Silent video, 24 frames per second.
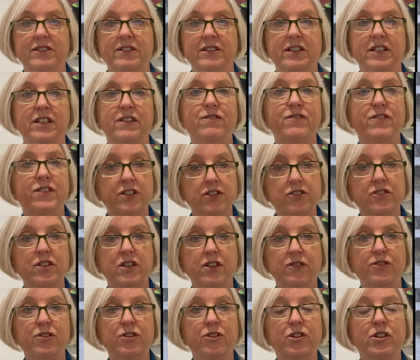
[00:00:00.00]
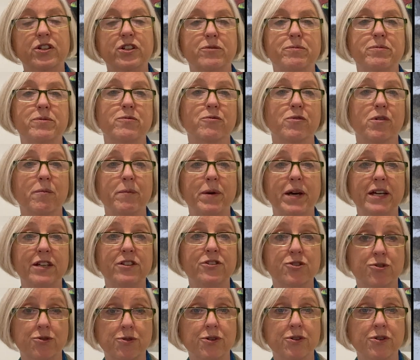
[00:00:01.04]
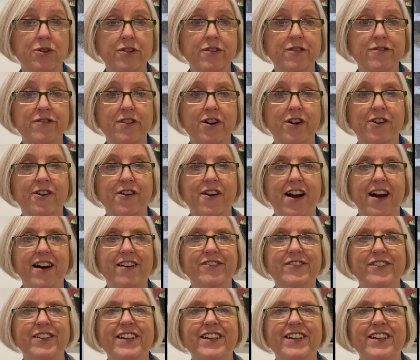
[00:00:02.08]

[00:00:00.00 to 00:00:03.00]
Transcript: If you're gonna remain true to the photograph,